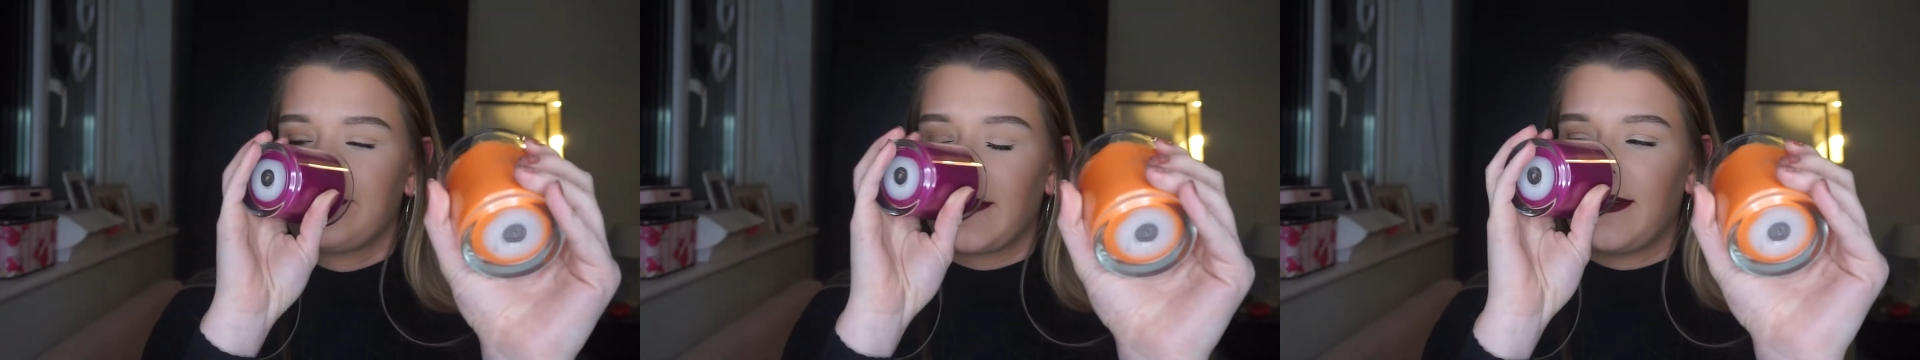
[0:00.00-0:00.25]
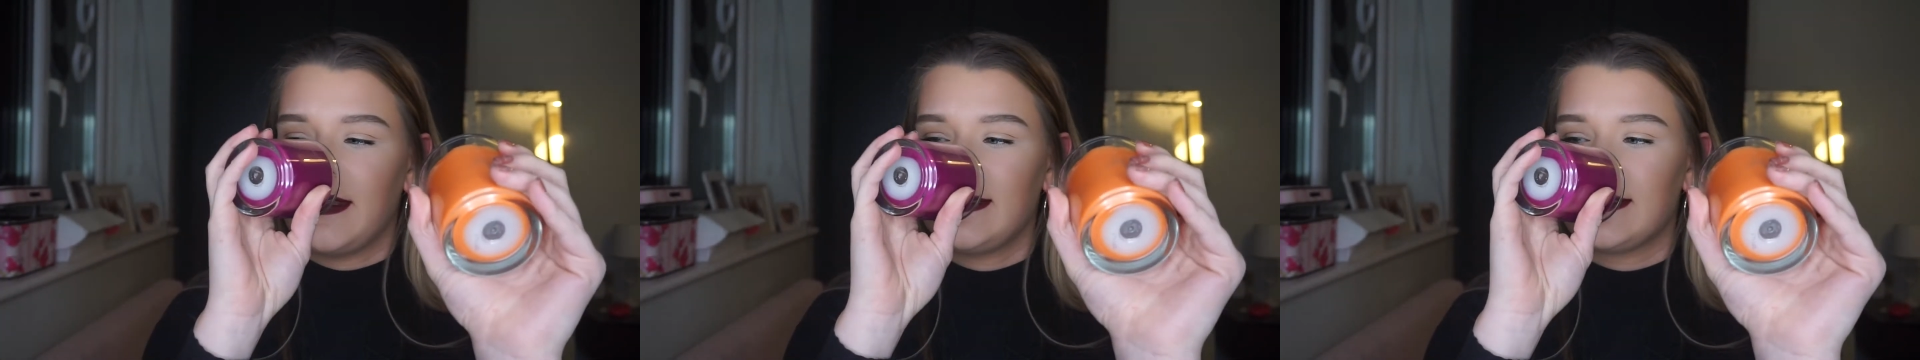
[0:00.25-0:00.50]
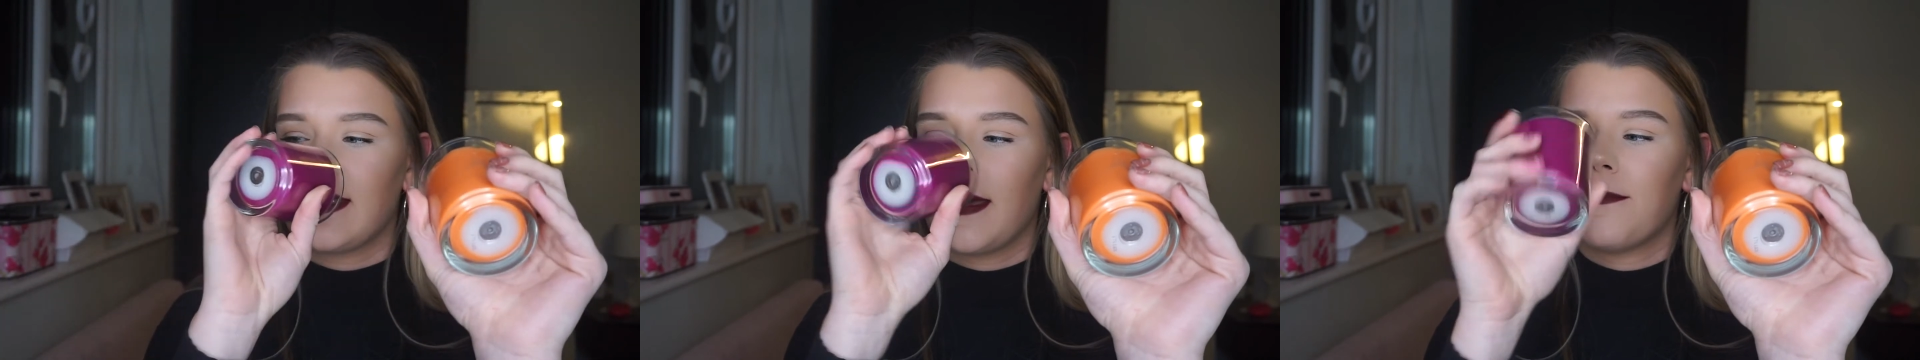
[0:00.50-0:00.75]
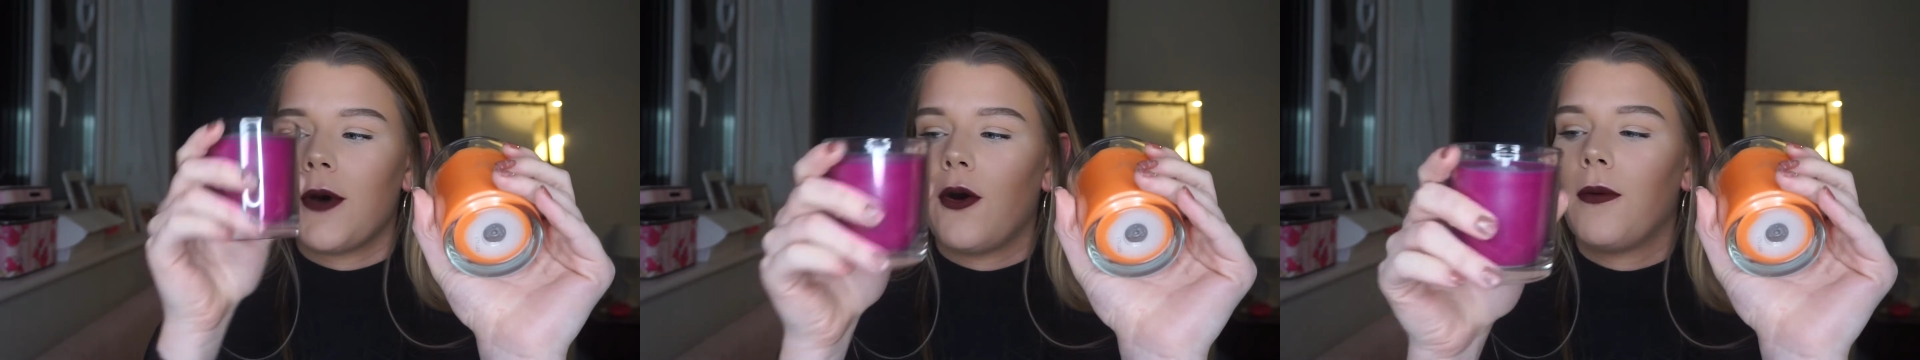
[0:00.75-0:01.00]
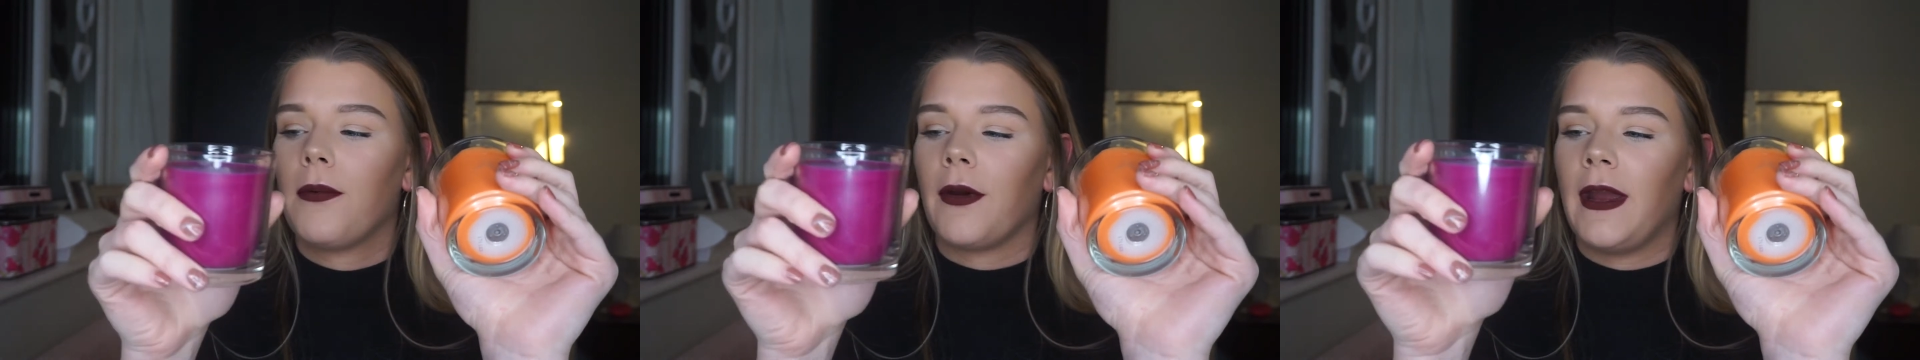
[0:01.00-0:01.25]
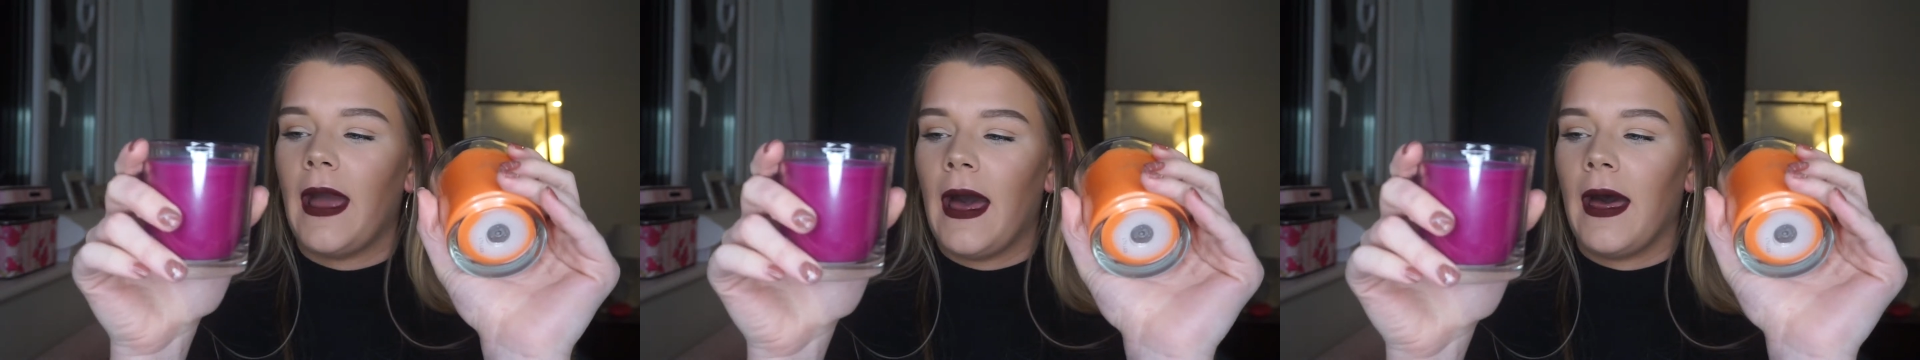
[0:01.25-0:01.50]
This is like
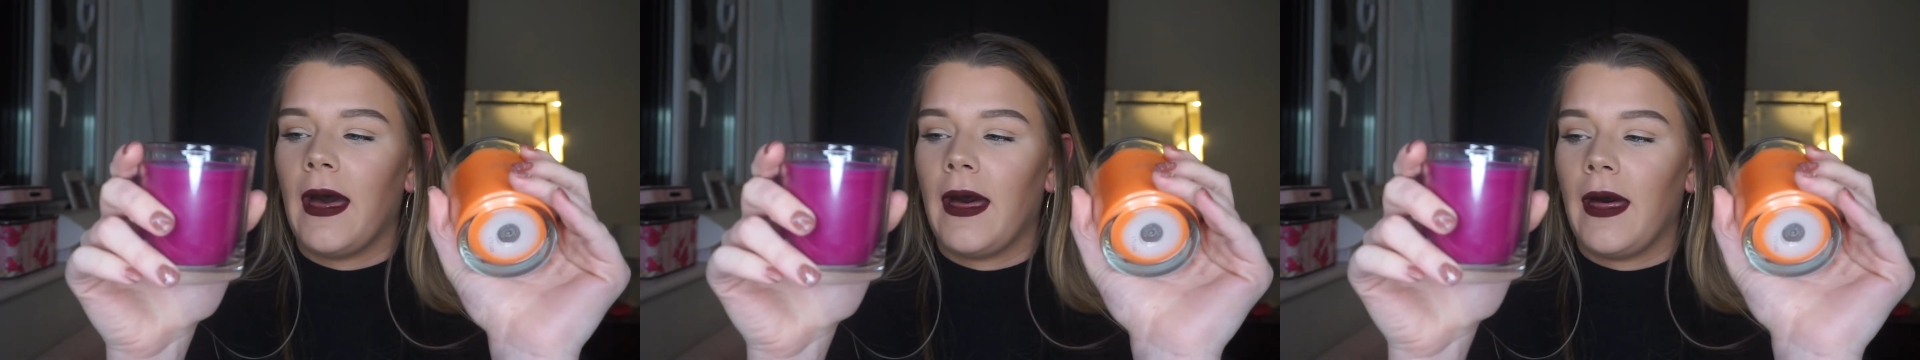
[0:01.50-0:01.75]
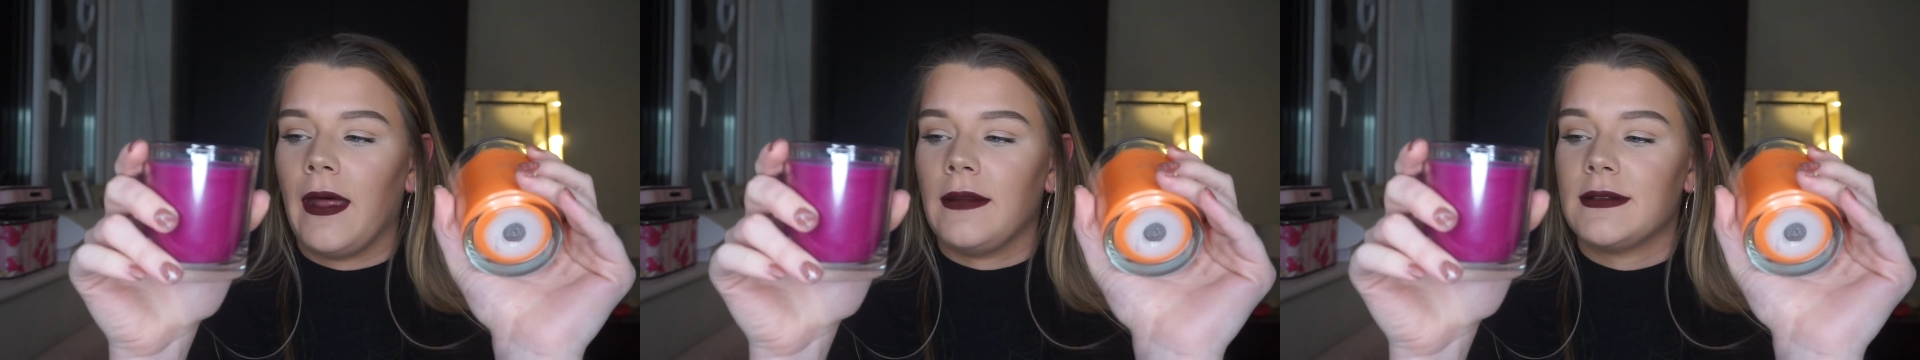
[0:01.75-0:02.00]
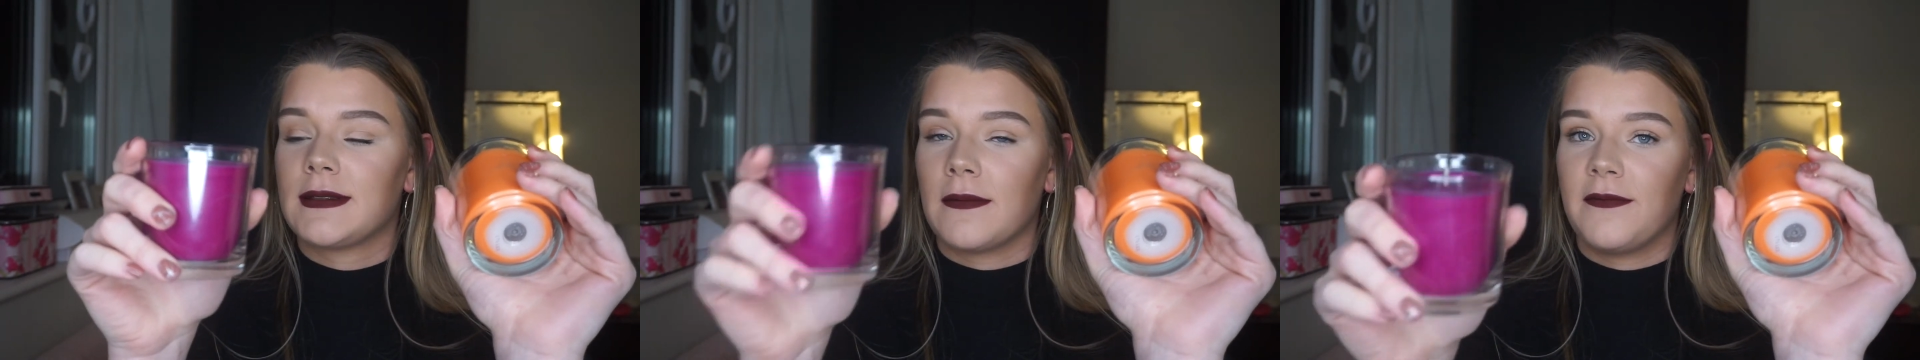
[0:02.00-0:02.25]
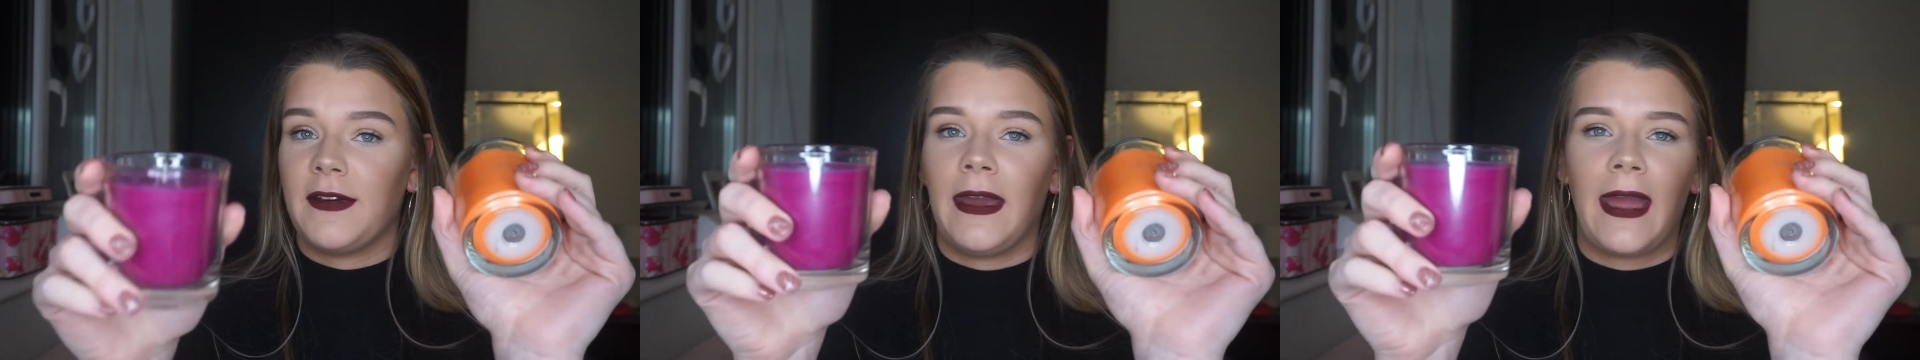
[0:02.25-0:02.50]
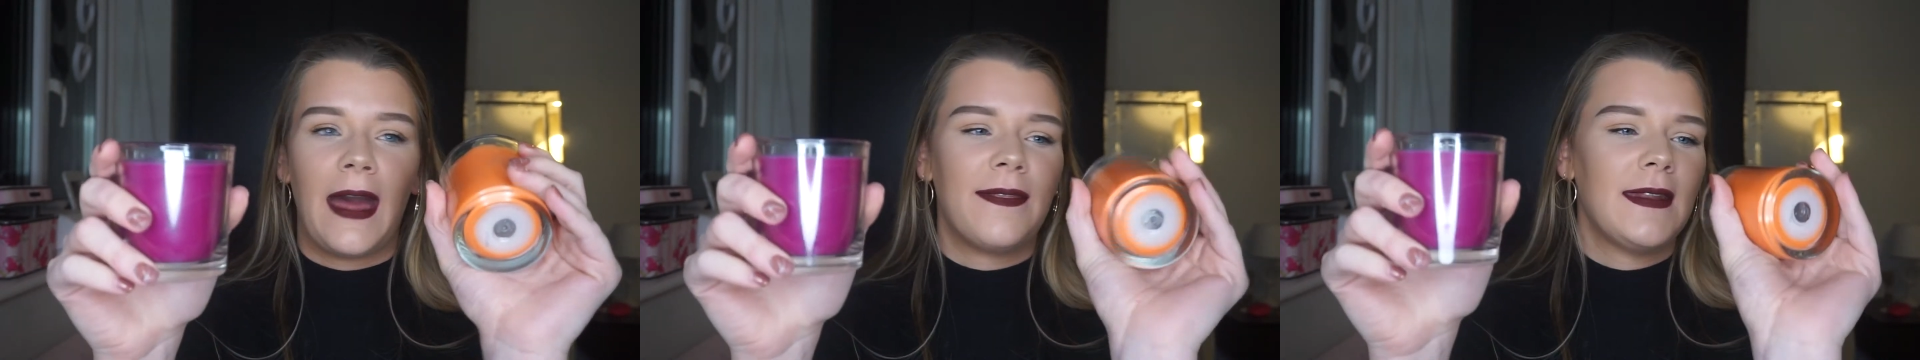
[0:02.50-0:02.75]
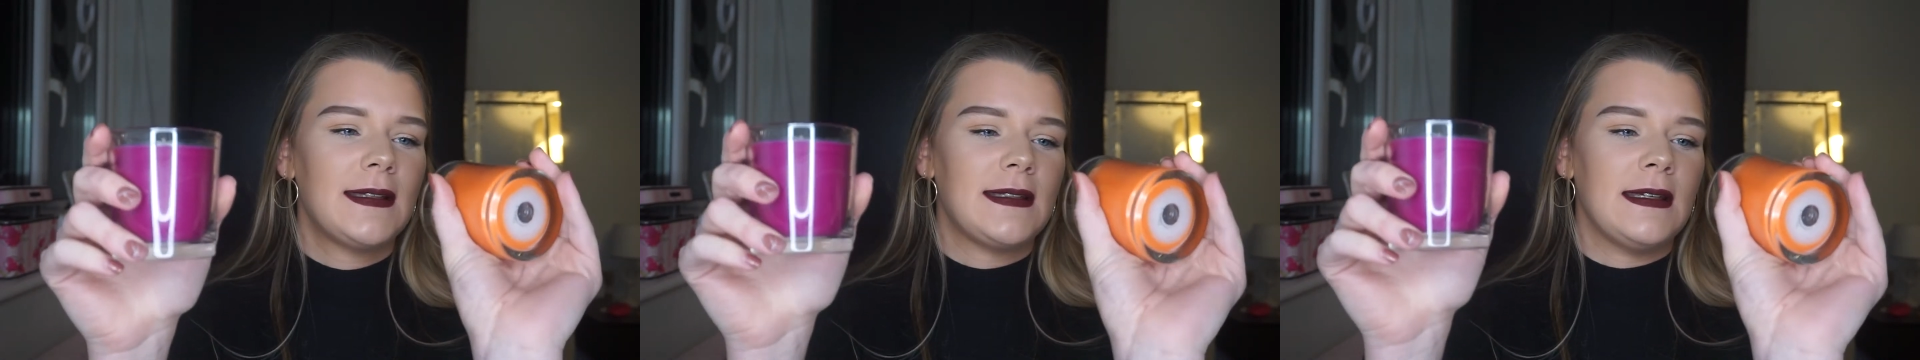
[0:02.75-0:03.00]
mulberry and something,
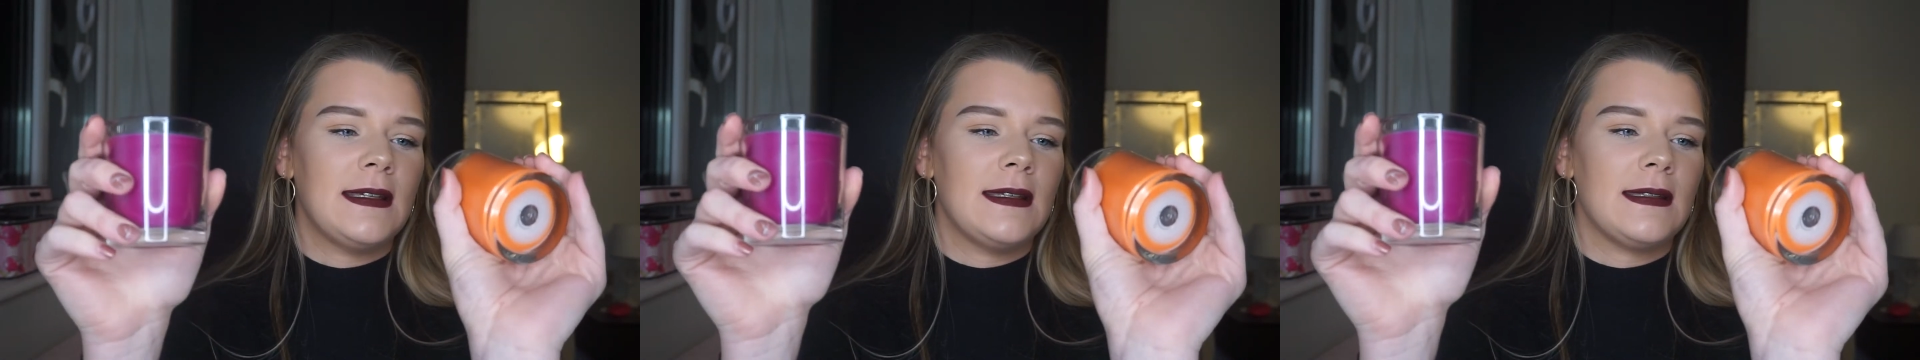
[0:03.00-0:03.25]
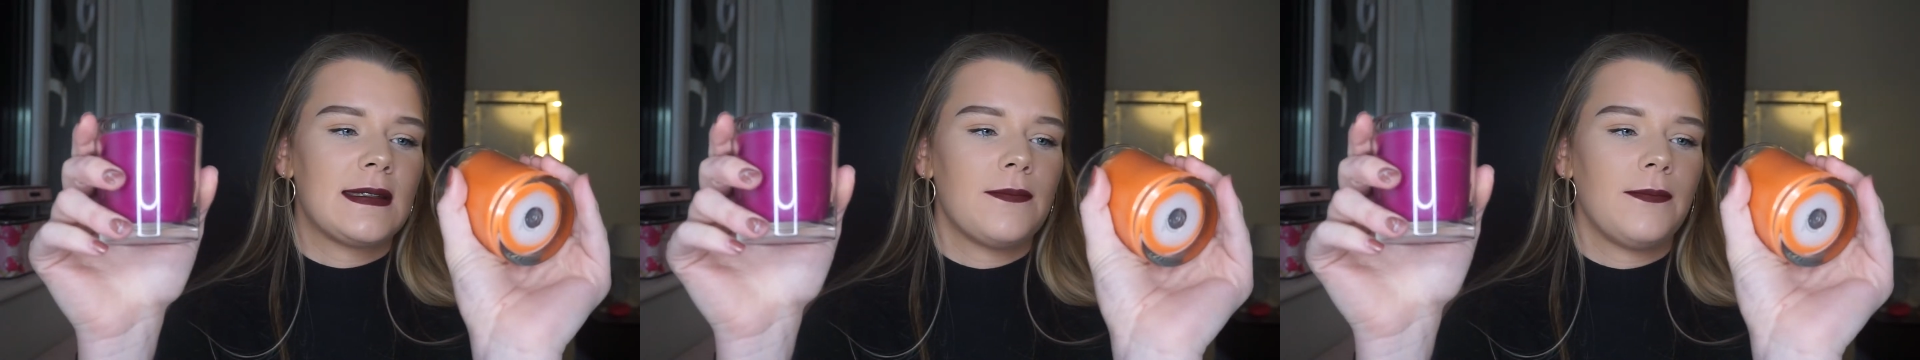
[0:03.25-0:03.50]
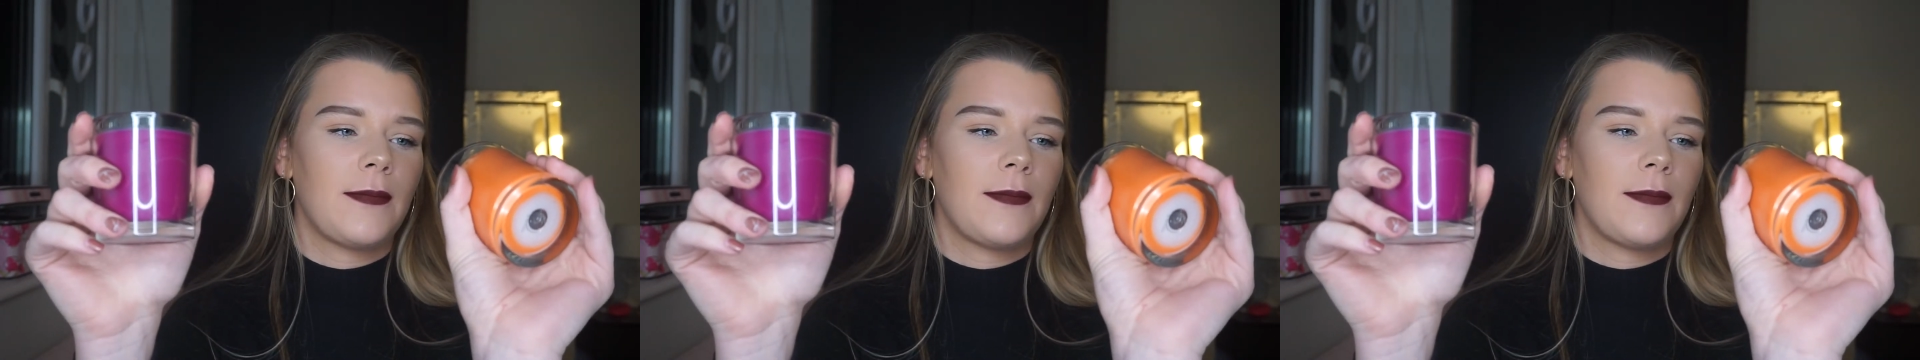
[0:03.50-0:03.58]
and this is,